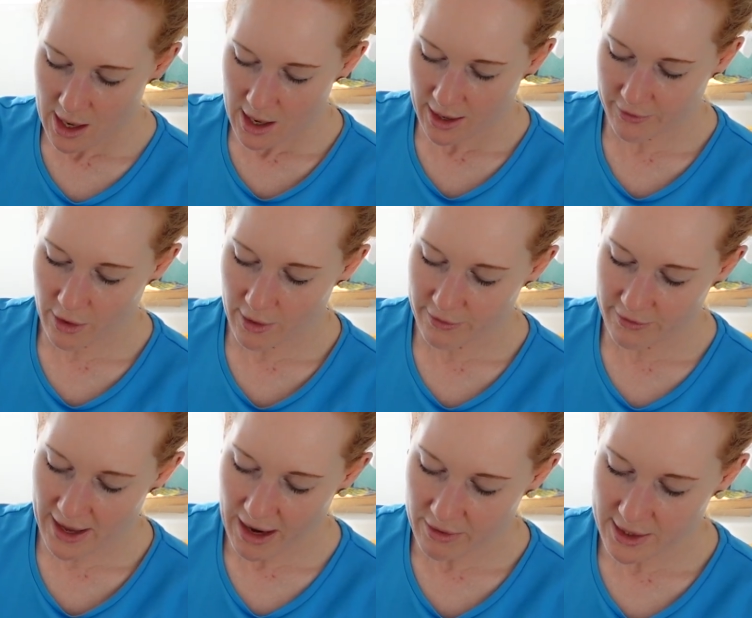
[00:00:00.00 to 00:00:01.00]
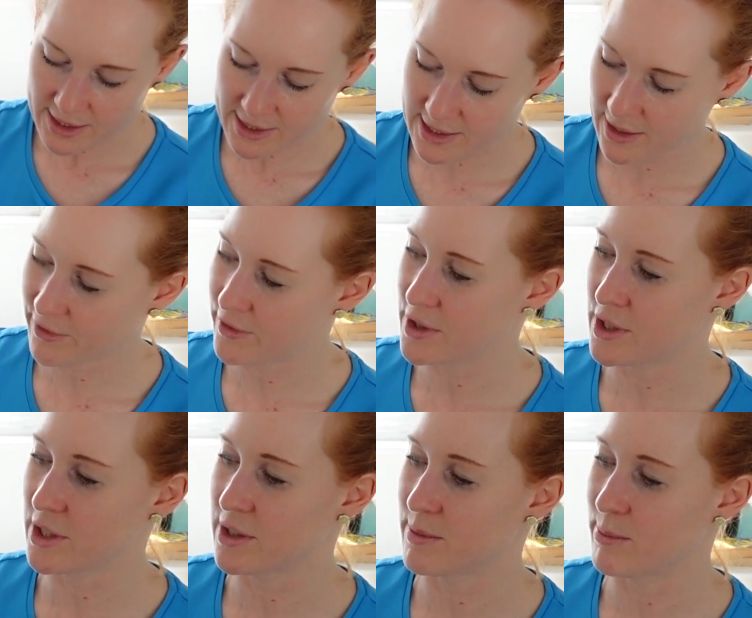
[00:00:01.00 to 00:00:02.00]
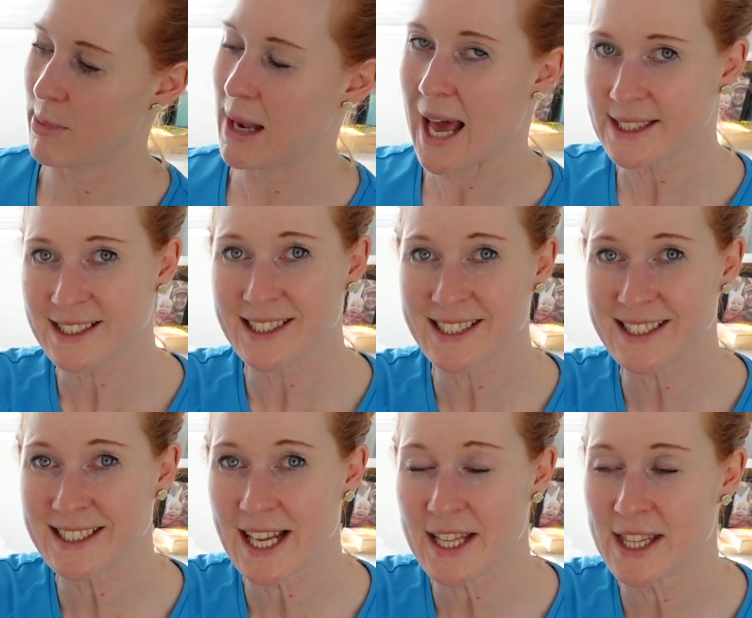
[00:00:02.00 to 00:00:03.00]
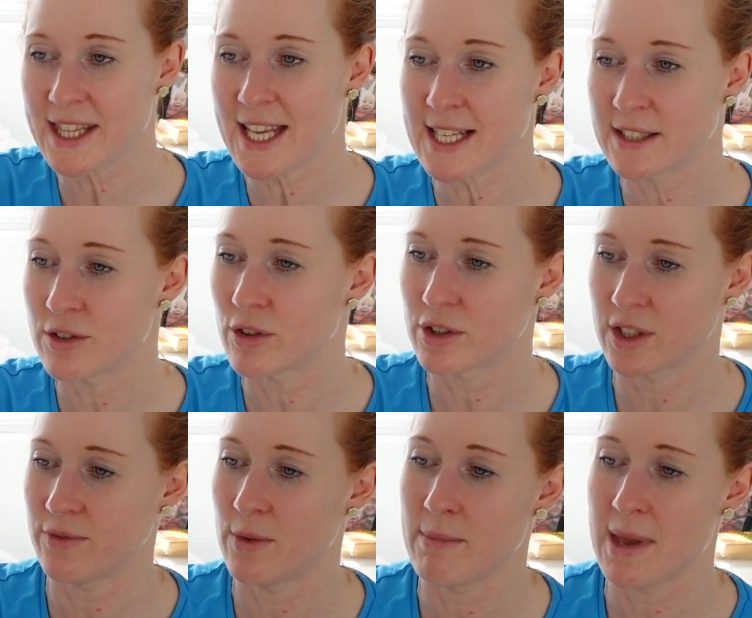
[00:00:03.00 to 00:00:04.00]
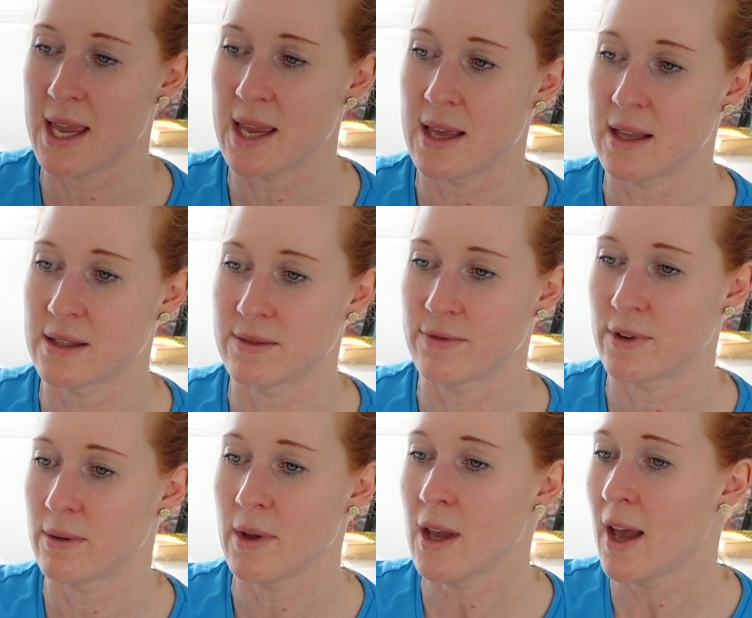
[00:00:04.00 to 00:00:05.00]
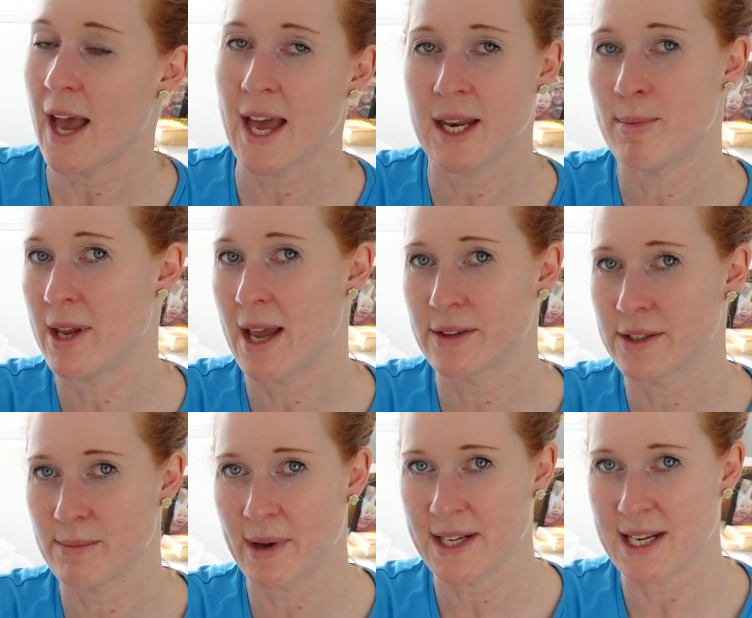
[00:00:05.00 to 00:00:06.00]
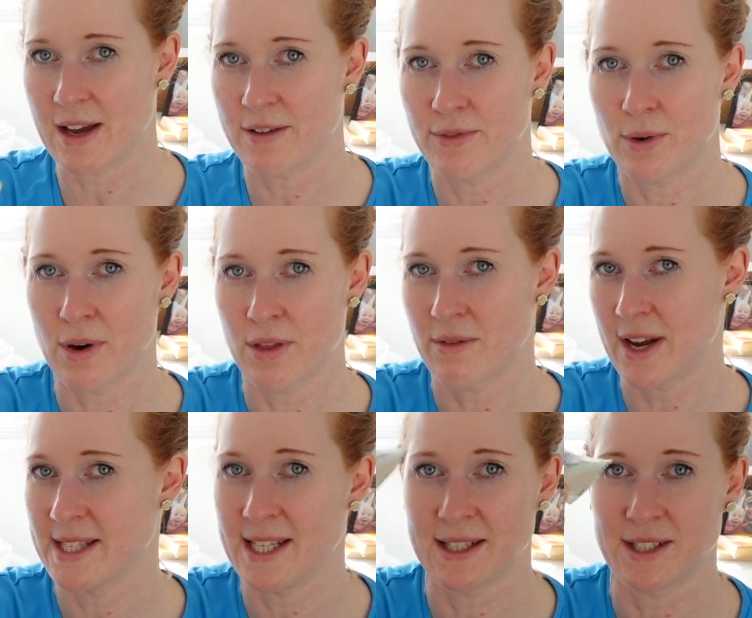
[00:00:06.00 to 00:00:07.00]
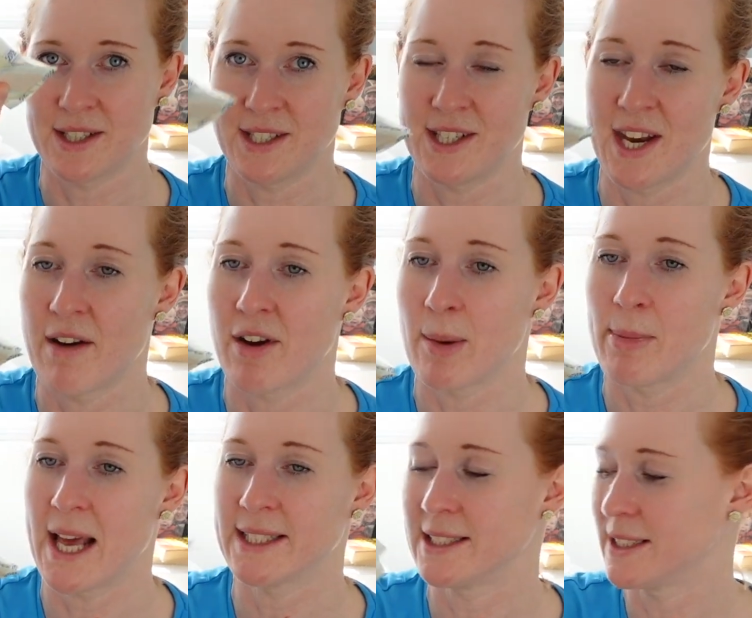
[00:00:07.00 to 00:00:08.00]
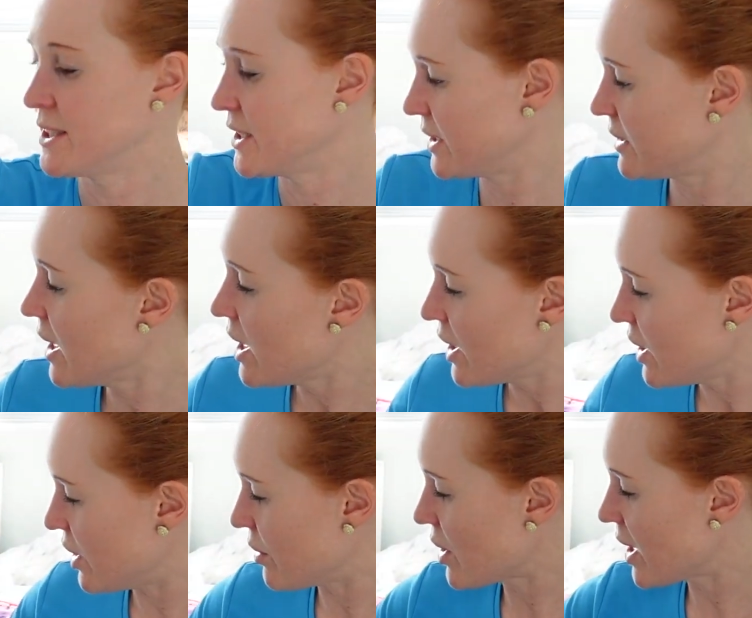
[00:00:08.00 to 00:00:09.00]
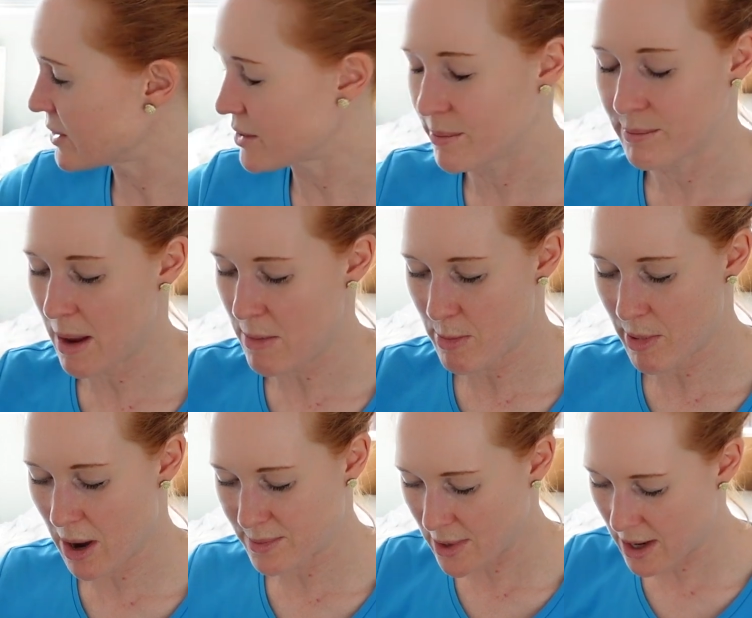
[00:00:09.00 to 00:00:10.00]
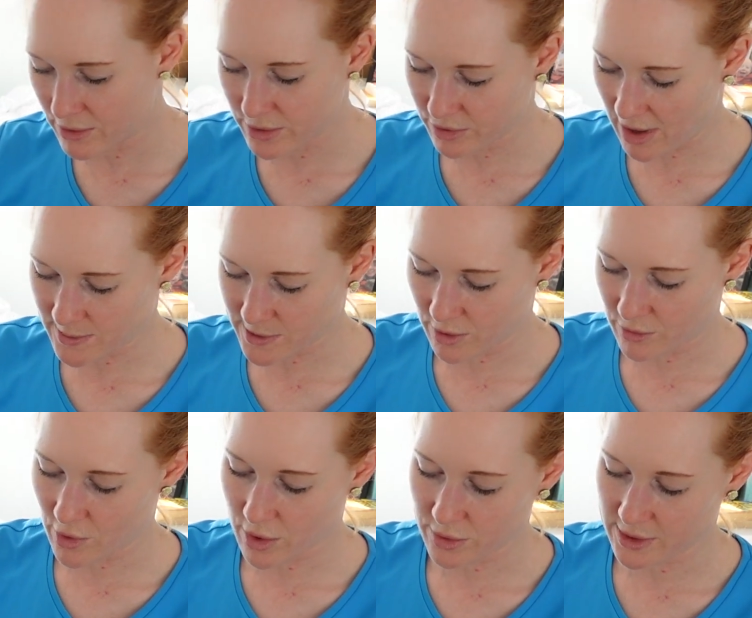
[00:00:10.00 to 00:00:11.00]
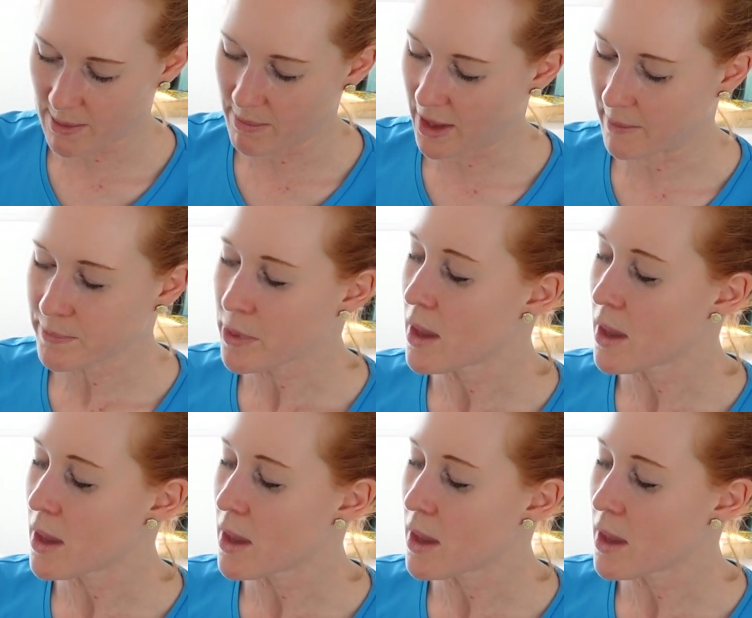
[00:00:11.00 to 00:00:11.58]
I've got various different just plasters, and these are not just for me, it's for anybody else that might take a fall on the race. These are just generic plasters, just, you know, cuts on maybe barbed wire or scrapes on a rock or something.